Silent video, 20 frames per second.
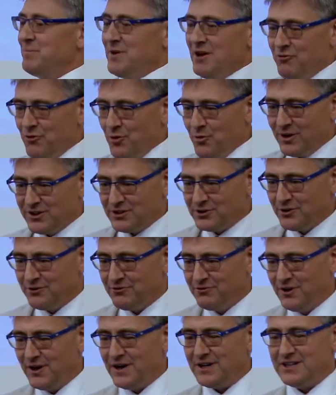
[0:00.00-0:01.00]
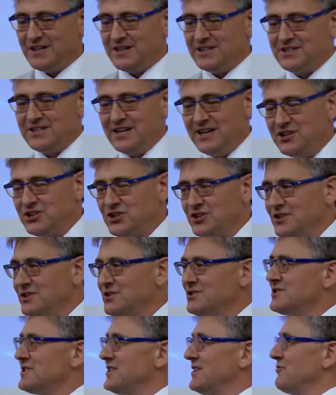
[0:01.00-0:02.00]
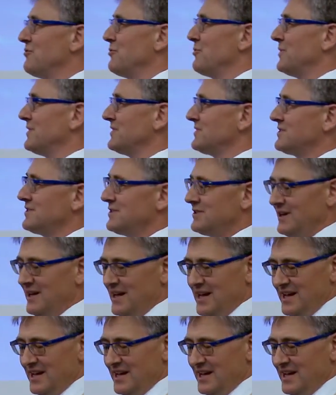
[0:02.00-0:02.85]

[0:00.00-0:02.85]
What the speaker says: if we want to avert extinctions and if we want to